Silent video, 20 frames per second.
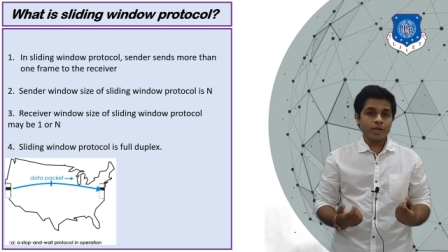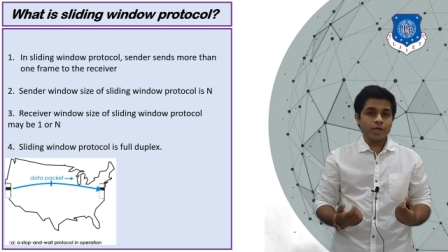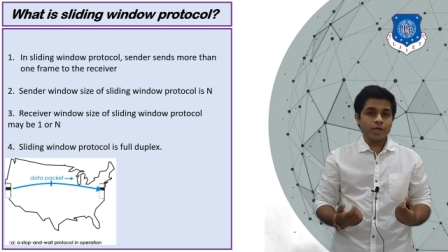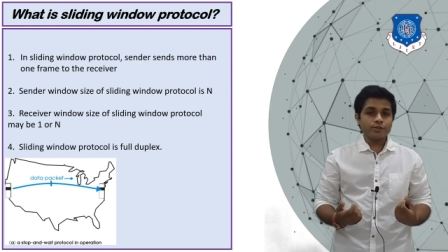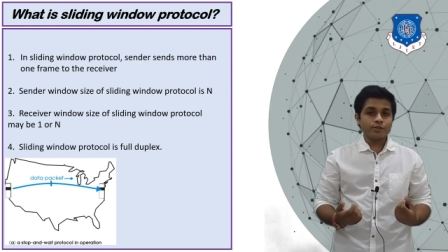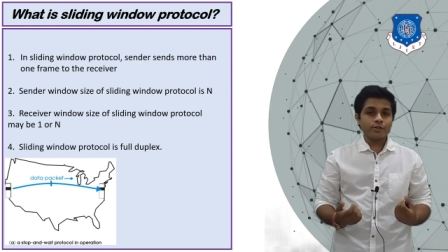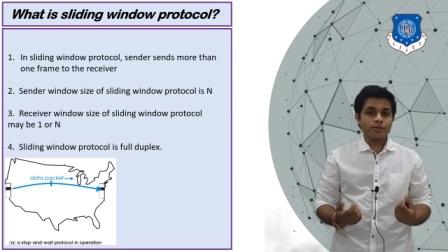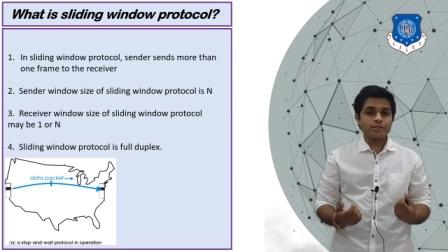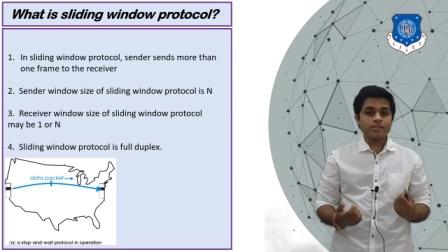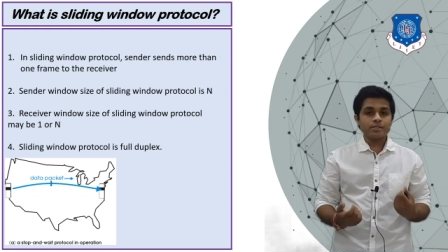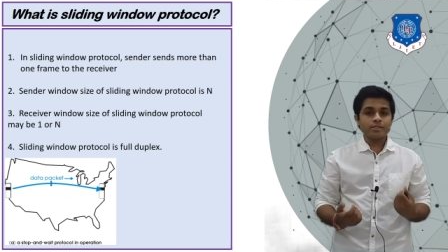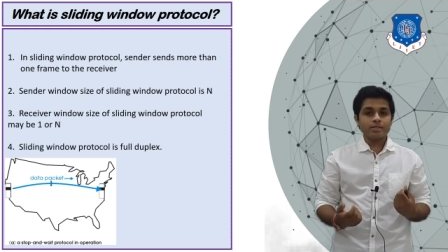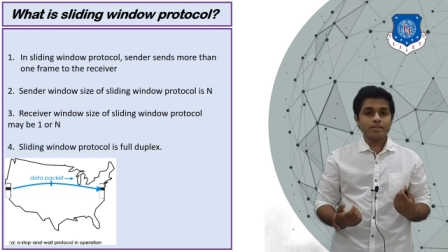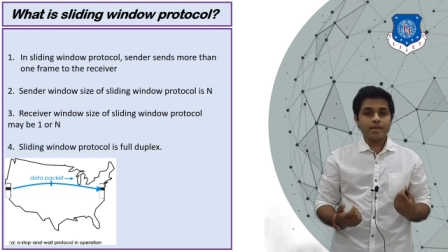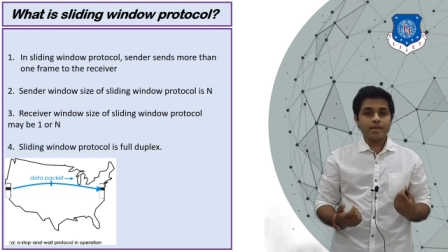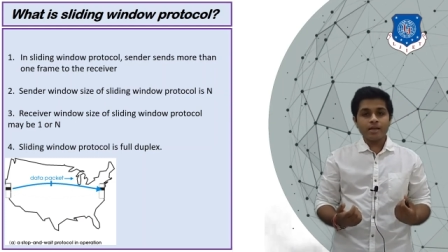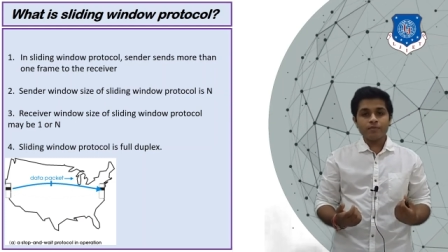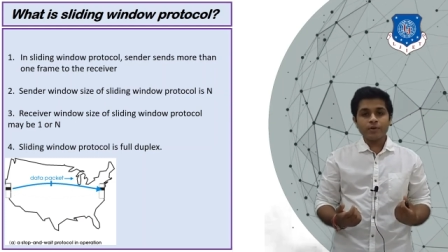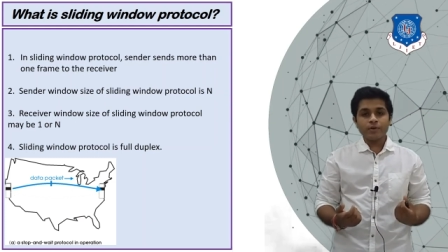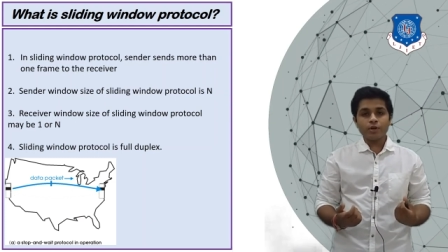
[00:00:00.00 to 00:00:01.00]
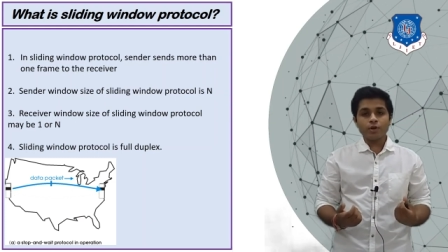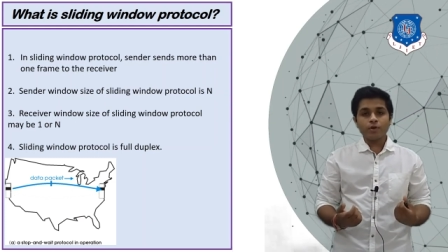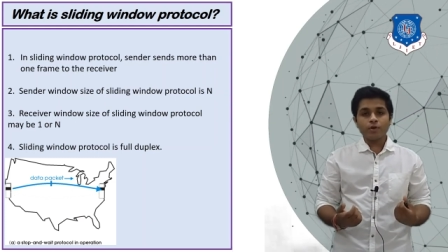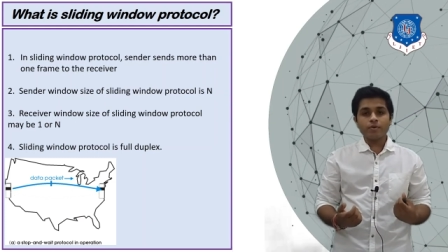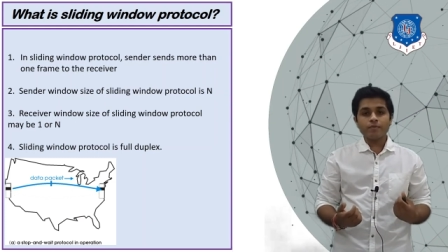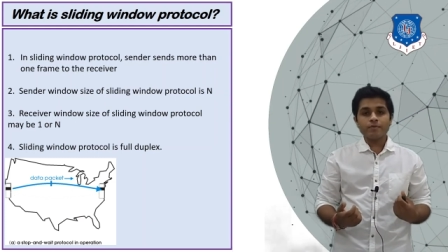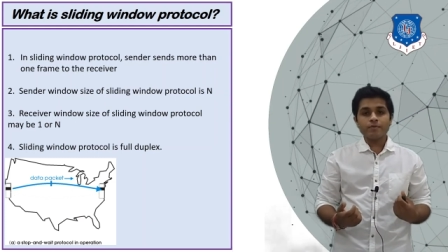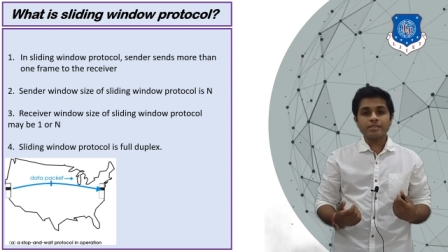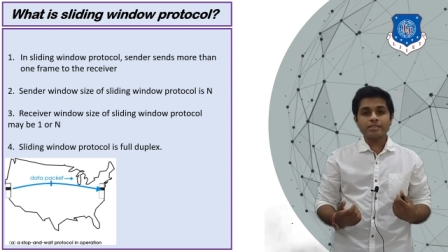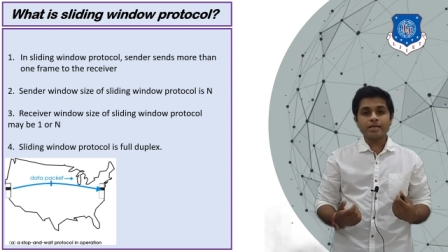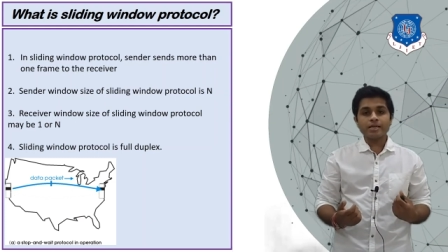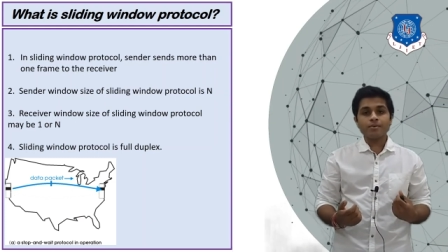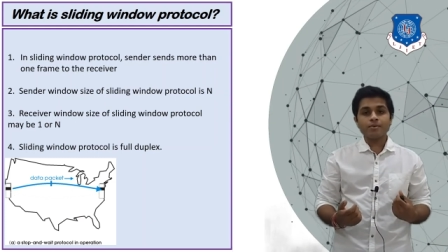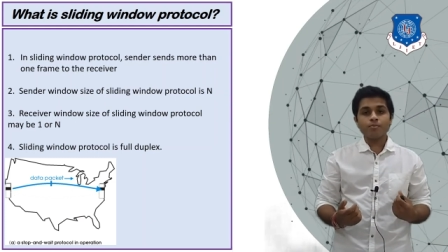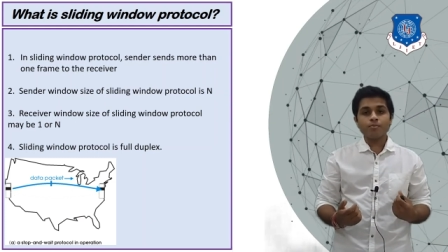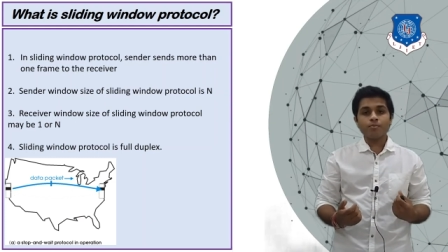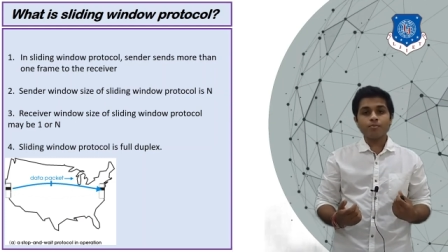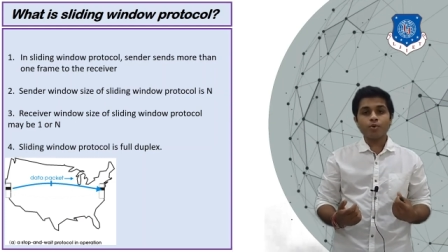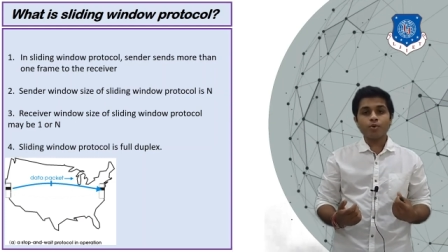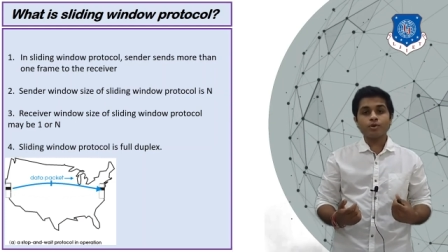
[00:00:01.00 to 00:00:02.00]
so in the sliding window we will send
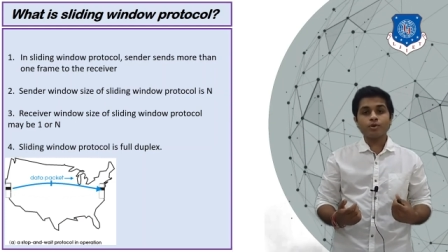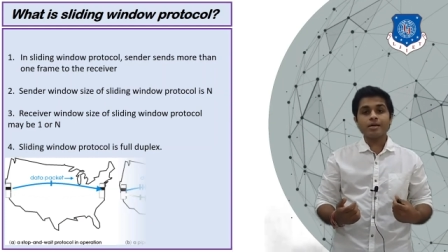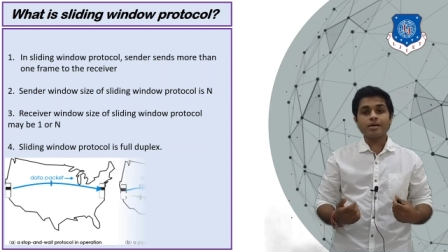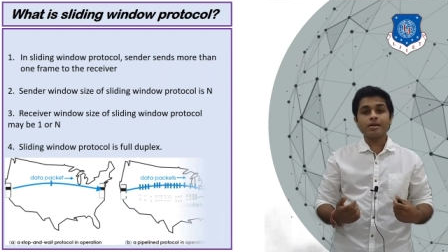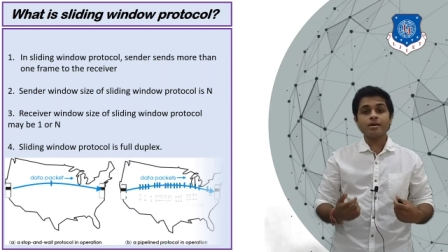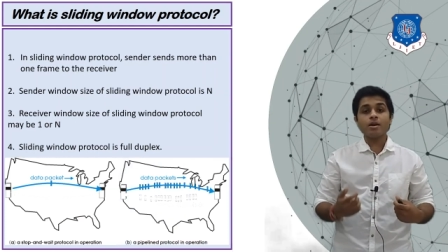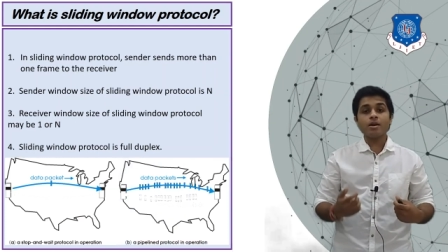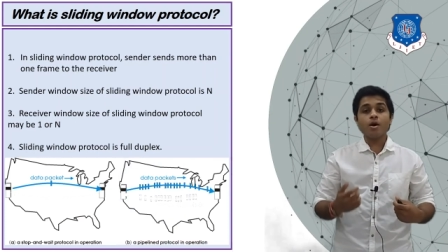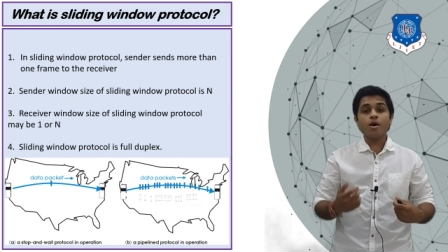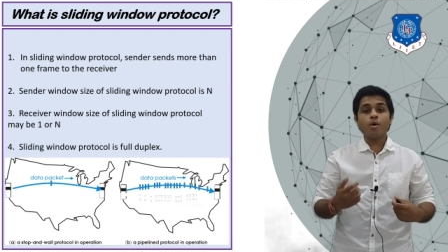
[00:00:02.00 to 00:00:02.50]
more than